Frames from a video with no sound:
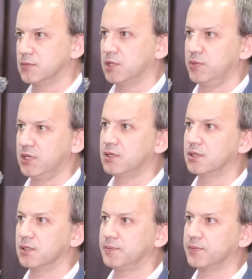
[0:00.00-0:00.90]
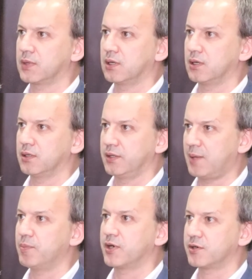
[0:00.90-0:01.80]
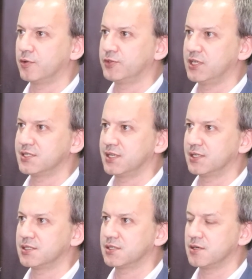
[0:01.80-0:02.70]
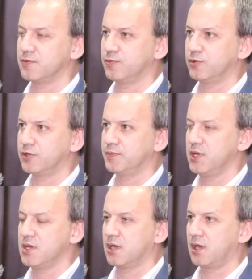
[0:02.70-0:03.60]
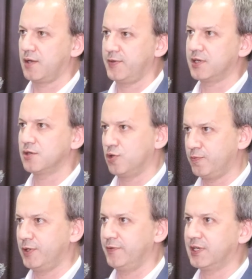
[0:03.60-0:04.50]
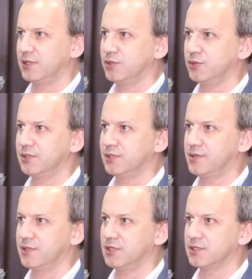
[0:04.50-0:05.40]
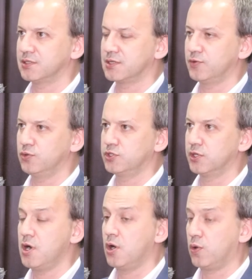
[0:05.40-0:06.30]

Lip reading: the big number of chess sets for Africa. Hopefully we can do it in the nearest future.